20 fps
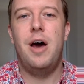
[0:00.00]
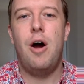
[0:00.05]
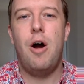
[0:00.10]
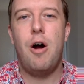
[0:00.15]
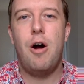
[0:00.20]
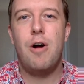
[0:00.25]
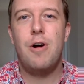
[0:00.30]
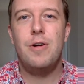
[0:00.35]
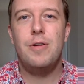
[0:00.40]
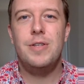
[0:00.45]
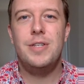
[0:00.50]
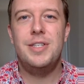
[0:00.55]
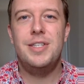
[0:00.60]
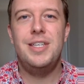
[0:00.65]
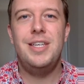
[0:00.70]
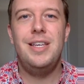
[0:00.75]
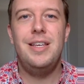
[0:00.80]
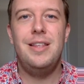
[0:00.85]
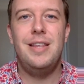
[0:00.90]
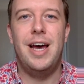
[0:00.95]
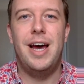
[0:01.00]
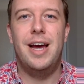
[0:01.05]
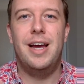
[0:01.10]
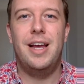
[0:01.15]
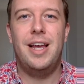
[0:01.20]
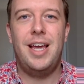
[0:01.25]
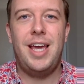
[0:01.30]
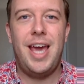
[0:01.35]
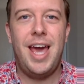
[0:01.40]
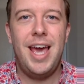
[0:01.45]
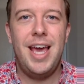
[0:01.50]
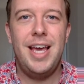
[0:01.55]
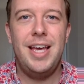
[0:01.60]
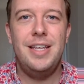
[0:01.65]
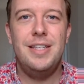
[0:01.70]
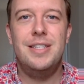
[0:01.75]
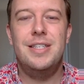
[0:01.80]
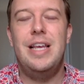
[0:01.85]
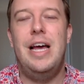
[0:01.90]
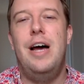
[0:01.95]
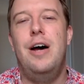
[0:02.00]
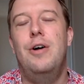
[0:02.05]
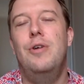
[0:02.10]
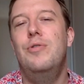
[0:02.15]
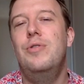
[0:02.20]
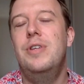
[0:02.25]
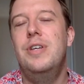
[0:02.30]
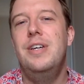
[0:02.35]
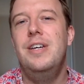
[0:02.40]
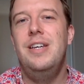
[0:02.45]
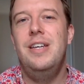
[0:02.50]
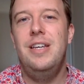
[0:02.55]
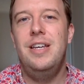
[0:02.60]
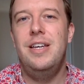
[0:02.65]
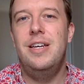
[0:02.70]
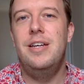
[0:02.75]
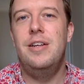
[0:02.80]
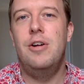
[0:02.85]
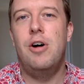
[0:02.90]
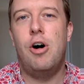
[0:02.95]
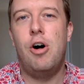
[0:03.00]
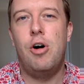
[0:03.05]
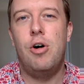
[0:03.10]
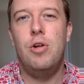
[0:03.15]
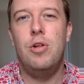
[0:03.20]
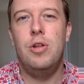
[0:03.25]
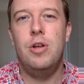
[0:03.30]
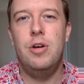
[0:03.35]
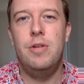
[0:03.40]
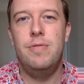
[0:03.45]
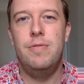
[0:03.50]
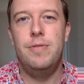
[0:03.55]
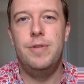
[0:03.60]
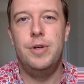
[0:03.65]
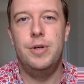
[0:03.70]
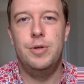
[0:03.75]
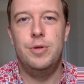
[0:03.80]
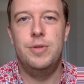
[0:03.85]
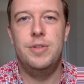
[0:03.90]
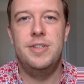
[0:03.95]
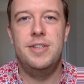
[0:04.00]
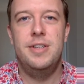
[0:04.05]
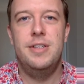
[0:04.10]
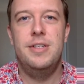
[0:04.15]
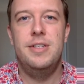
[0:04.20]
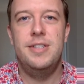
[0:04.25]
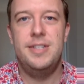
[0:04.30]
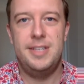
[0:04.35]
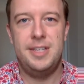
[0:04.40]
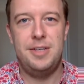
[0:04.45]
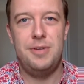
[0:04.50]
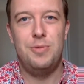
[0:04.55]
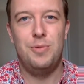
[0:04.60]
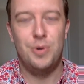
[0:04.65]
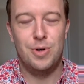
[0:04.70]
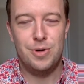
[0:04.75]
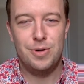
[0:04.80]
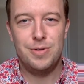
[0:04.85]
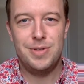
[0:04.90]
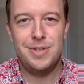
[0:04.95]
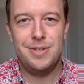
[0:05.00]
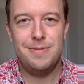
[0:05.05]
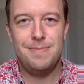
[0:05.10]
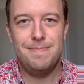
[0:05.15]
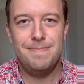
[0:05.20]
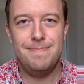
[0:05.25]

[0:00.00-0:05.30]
hard C, that K sound in all of those C words.